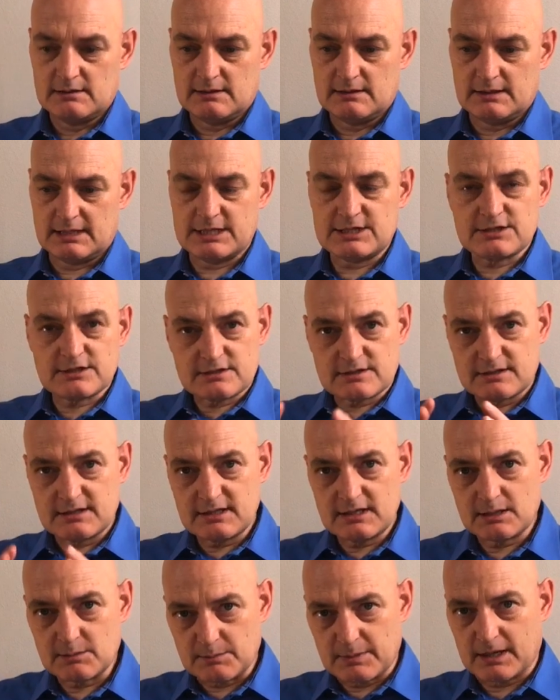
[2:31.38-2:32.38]
Let's just
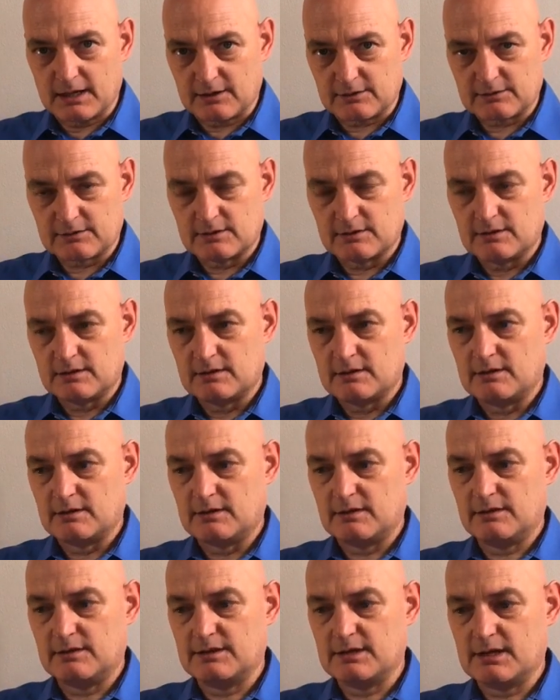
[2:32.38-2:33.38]
think about
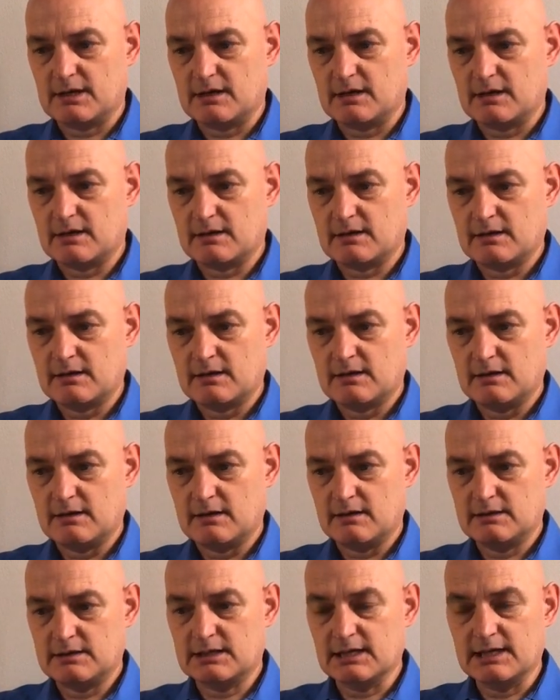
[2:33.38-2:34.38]
the
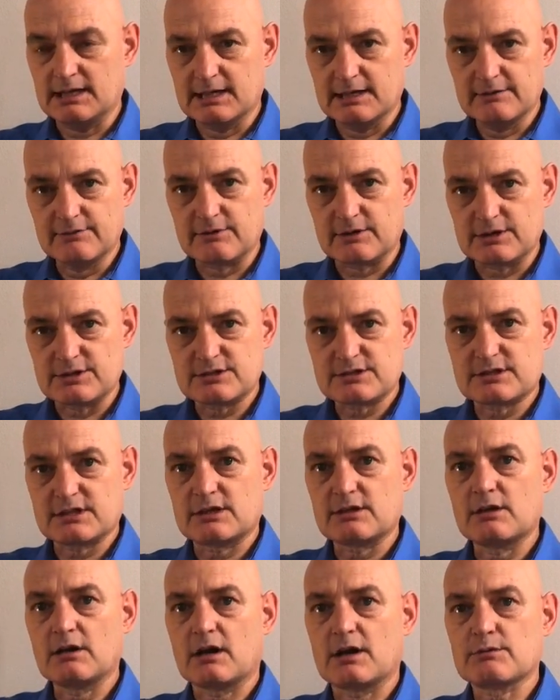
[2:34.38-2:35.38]
deliverance
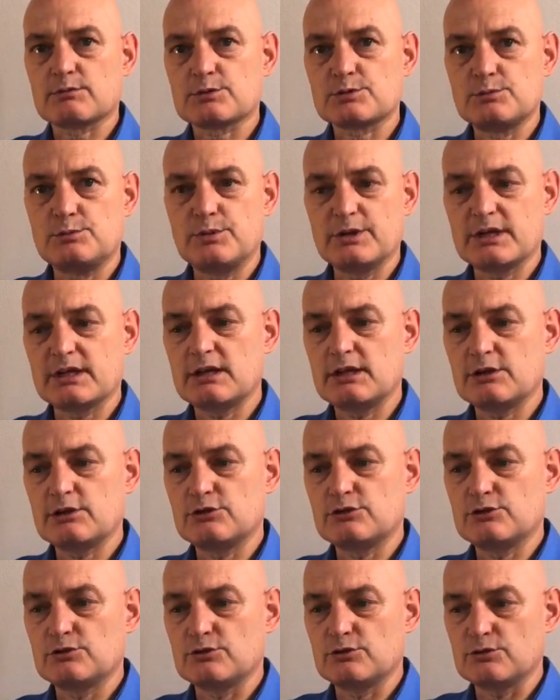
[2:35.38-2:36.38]
that God was bringing
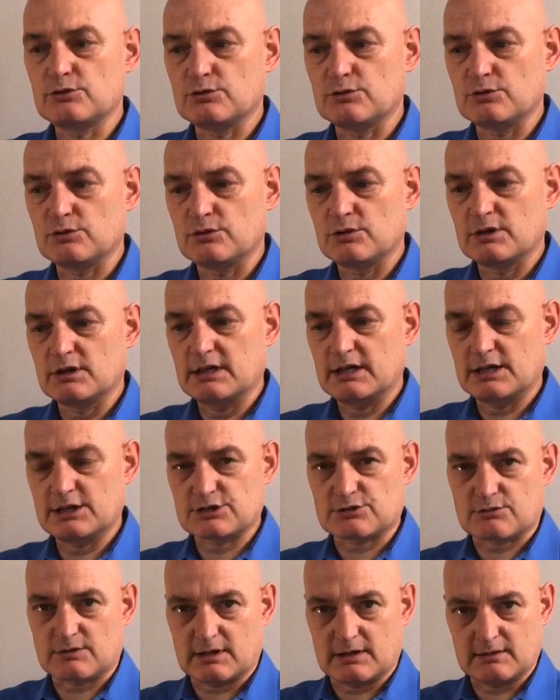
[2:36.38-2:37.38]
to
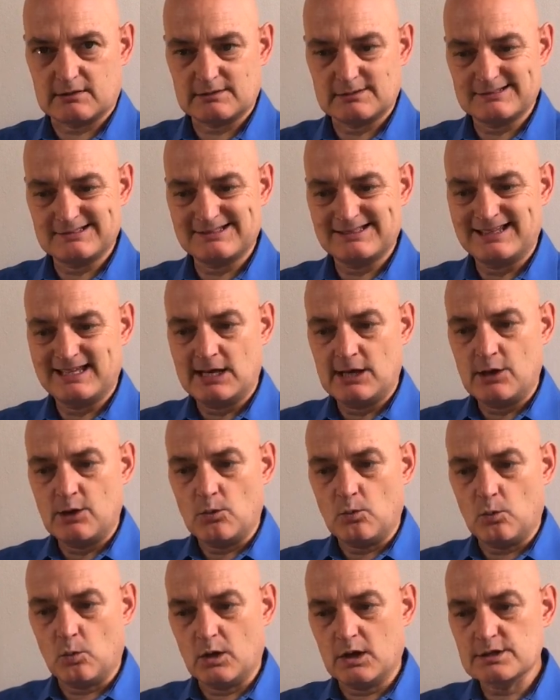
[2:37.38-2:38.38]
Israel.
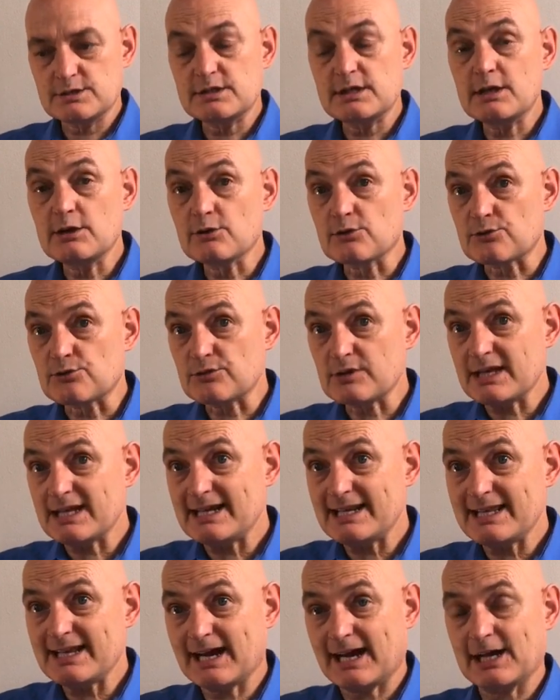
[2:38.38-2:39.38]
Was He
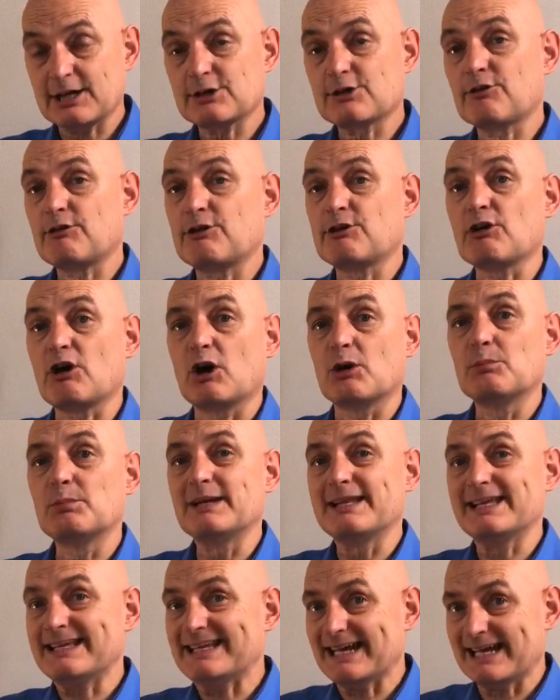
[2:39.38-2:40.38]
really under an
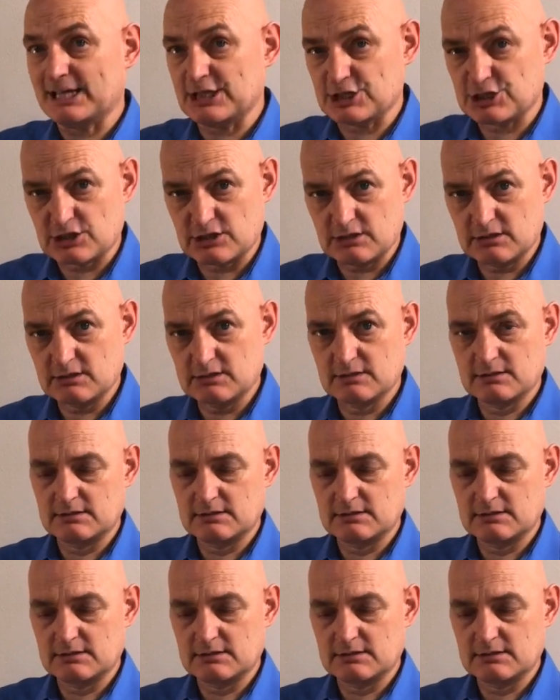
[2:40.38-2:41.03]
obligation?